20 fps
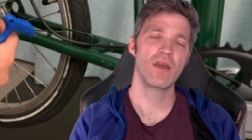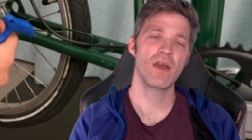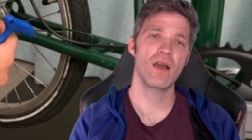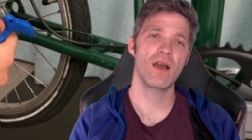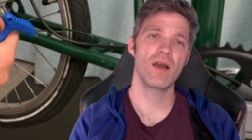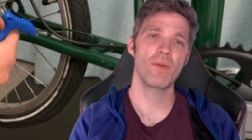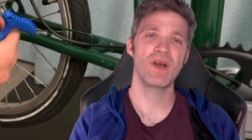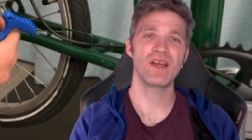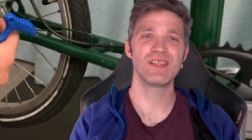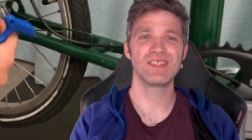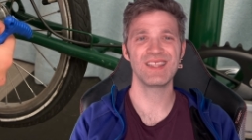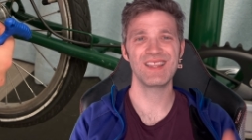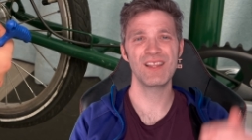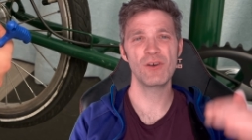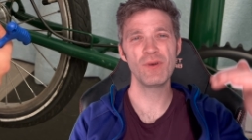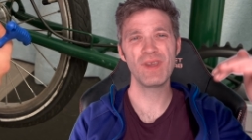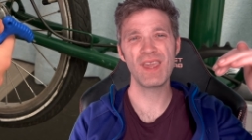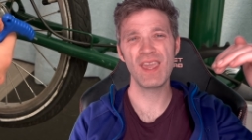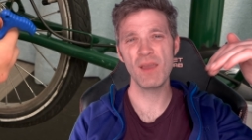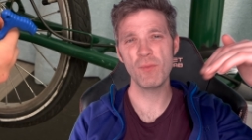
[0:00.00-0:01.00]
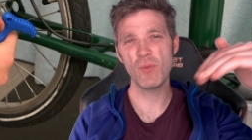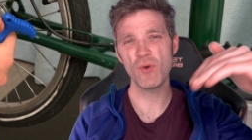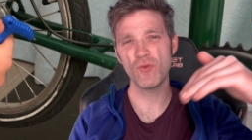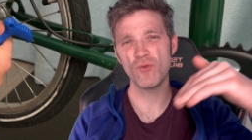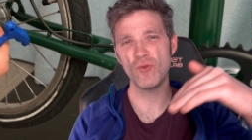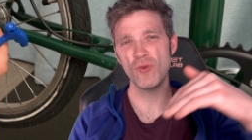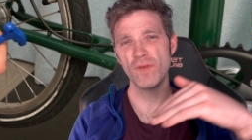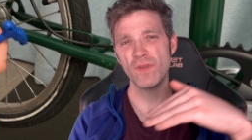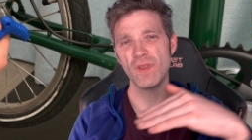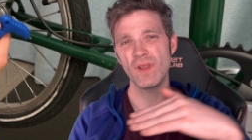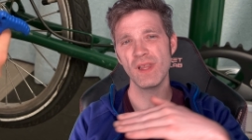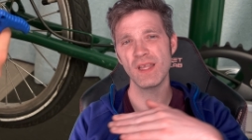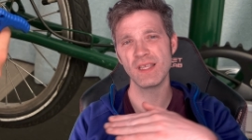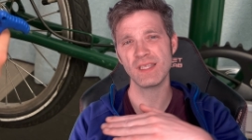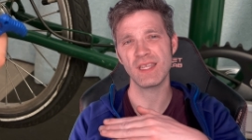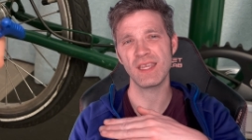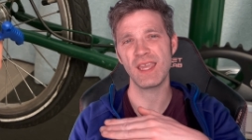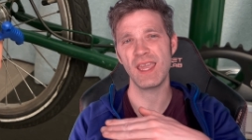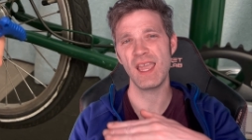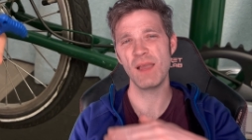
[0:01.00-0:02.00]
Has a little cable groove that
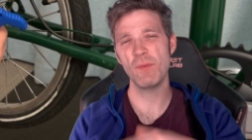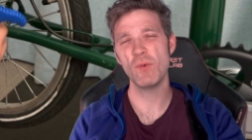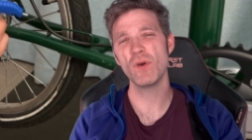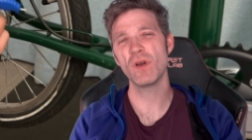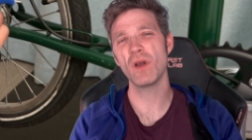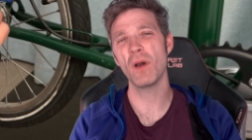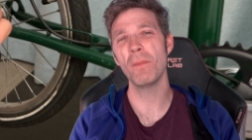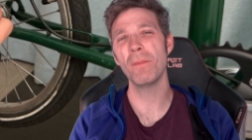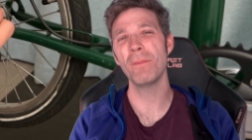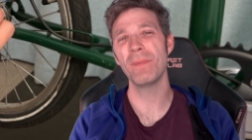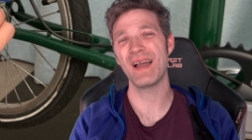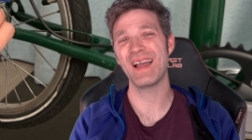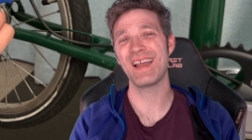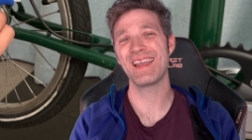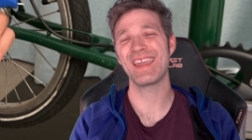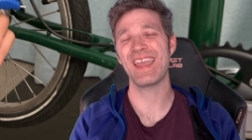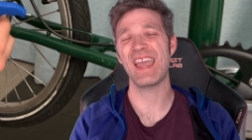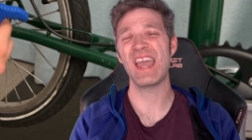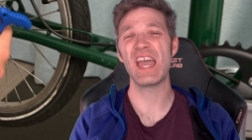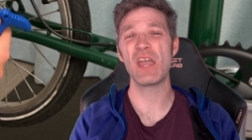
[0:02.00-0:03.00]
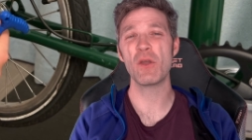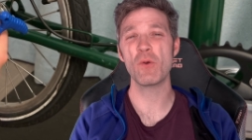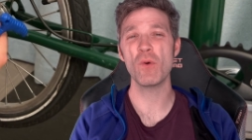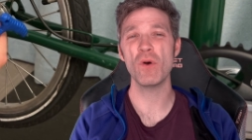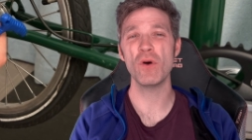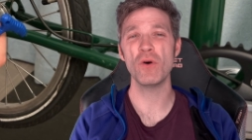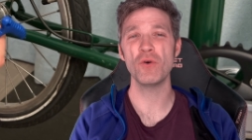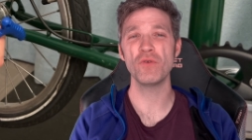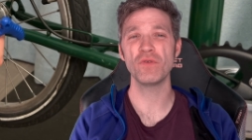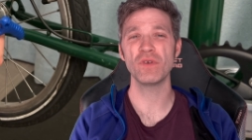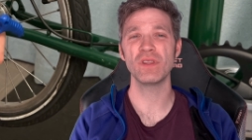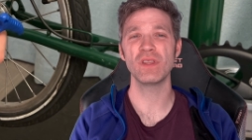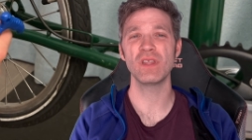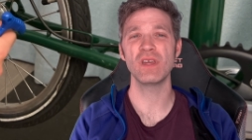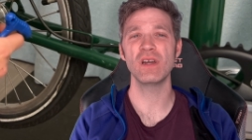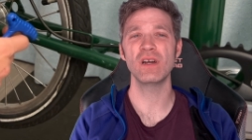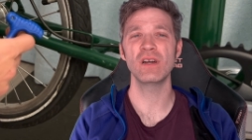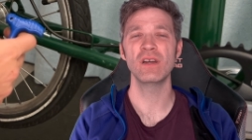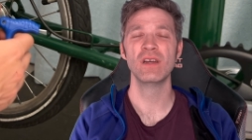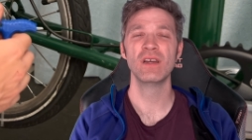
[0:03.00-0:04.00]
lets the cable come back out of it
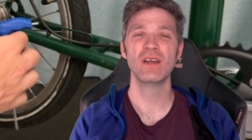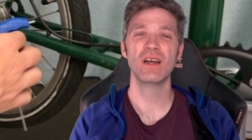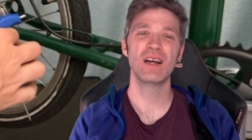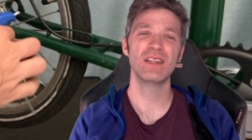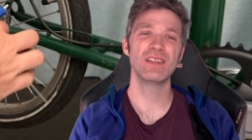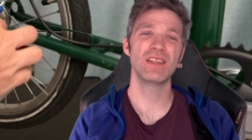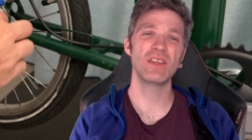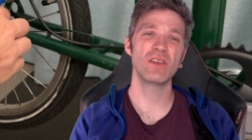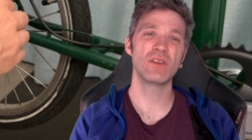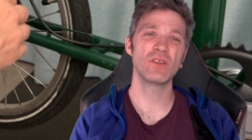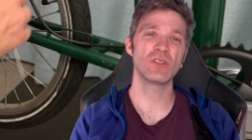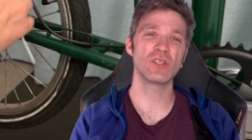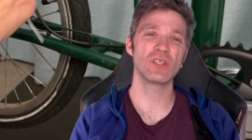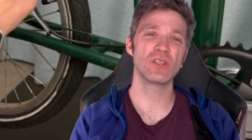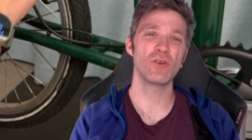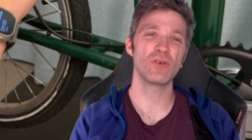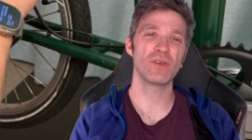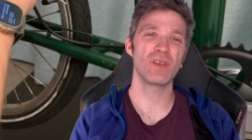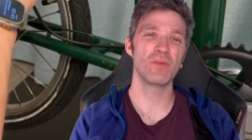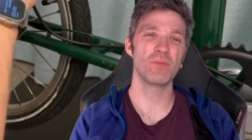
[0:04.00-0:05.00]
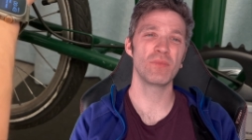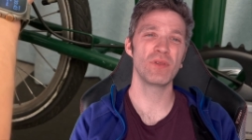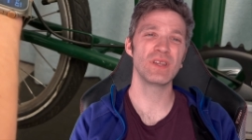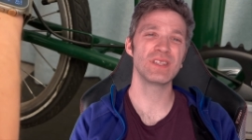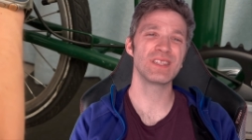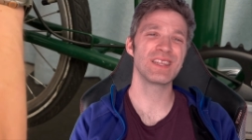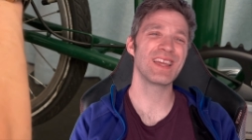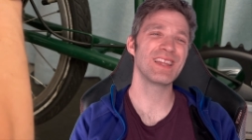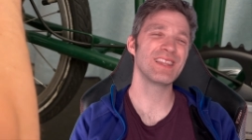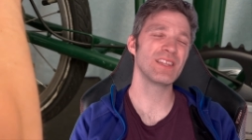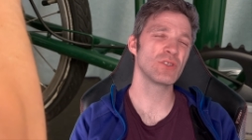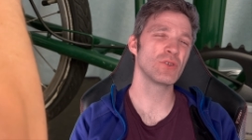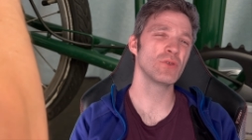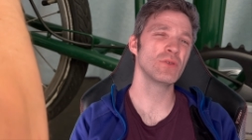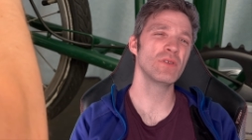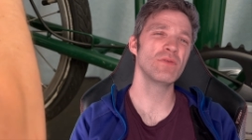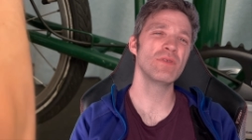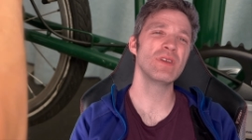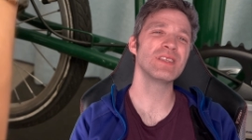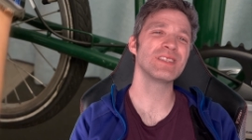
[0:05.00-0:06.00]
there, and then you can just lock it in place again. It's the
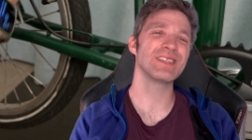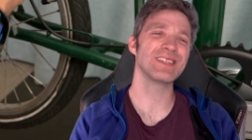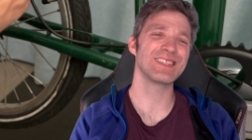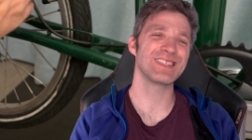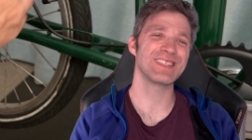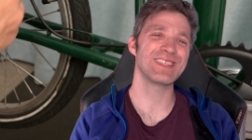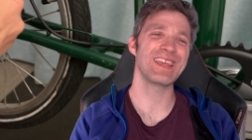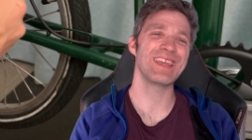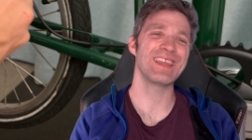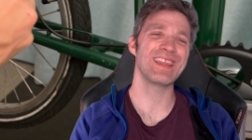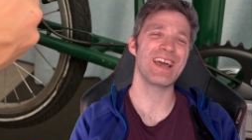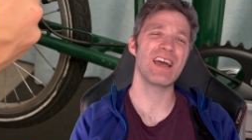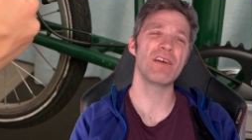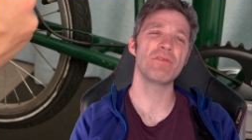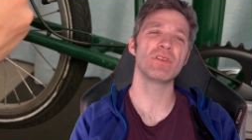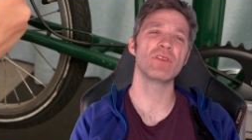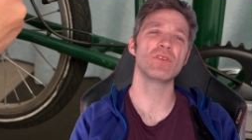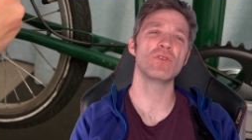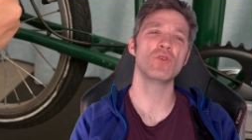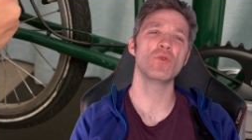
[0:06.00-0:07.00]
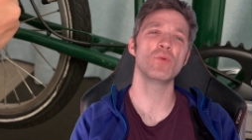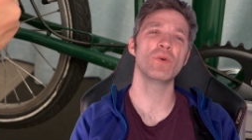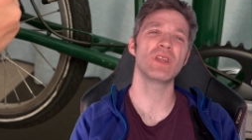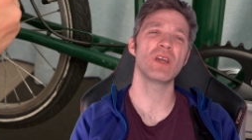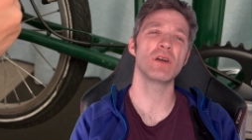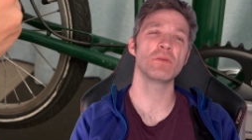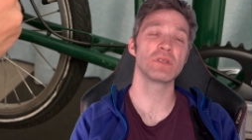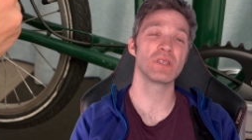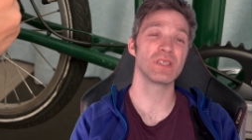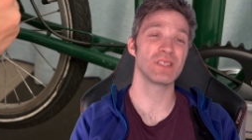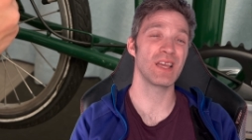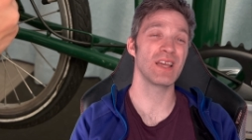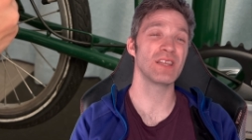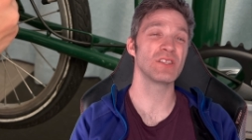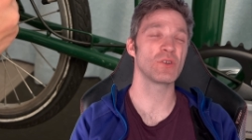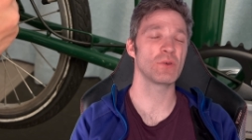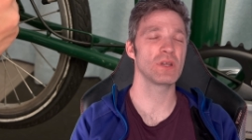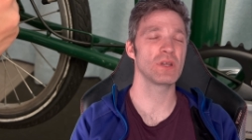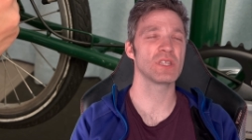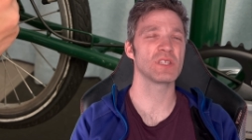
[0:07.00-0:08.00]
only reason I say that having a new one helps, because it
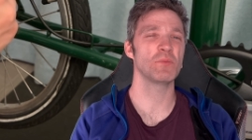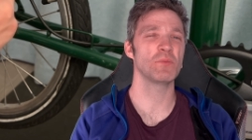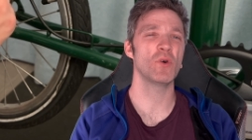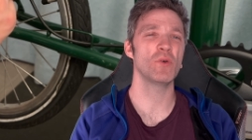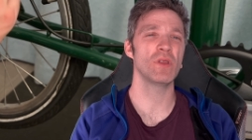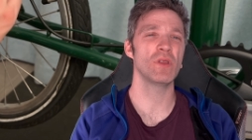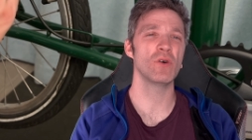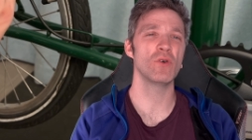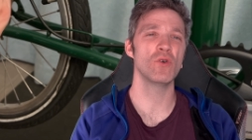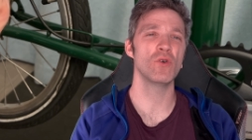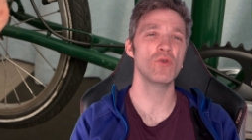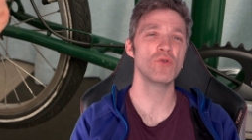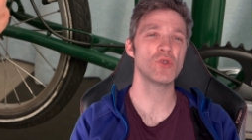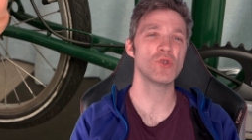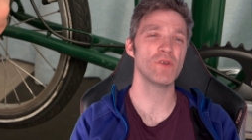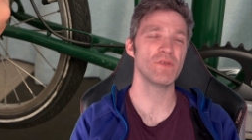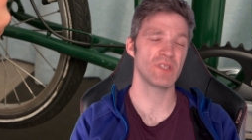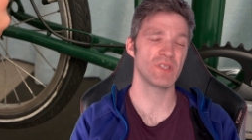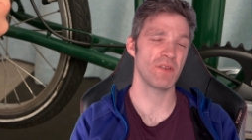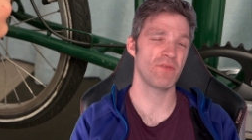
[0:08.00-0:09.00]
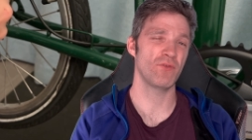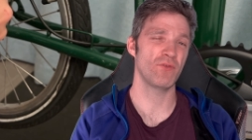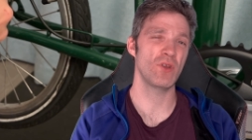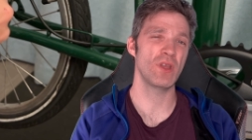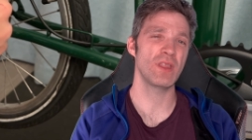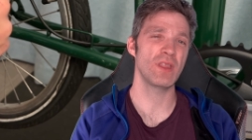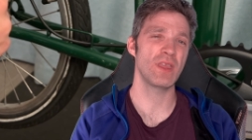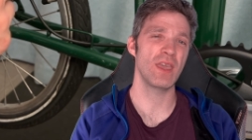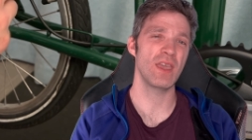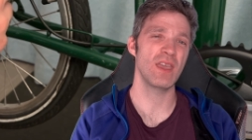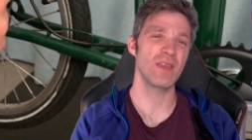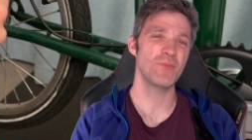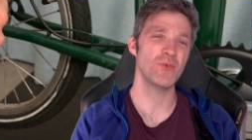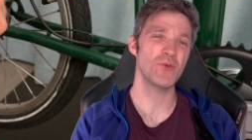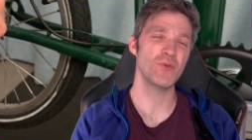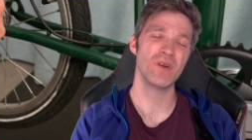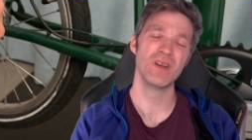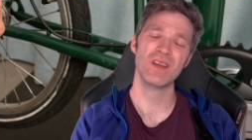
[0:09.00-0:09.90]
is quite a small little hole, so if it's a frayed cable,